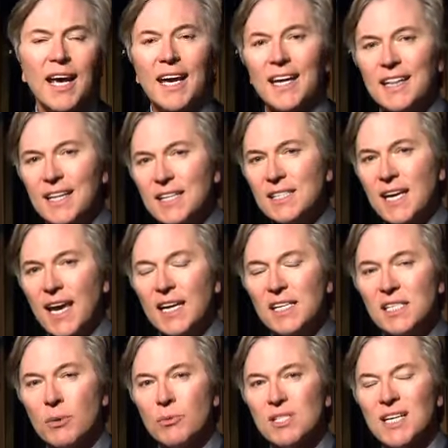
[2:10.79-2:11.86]
In this
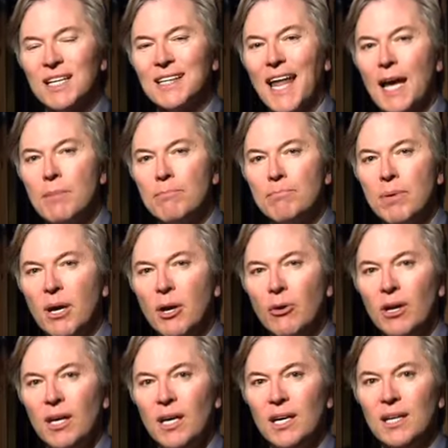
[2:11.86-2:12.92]
case, it was a
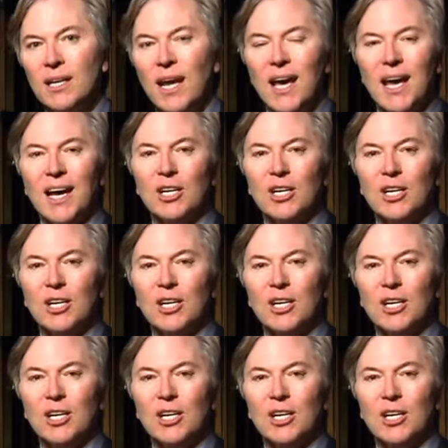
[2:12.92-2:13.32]
Liberian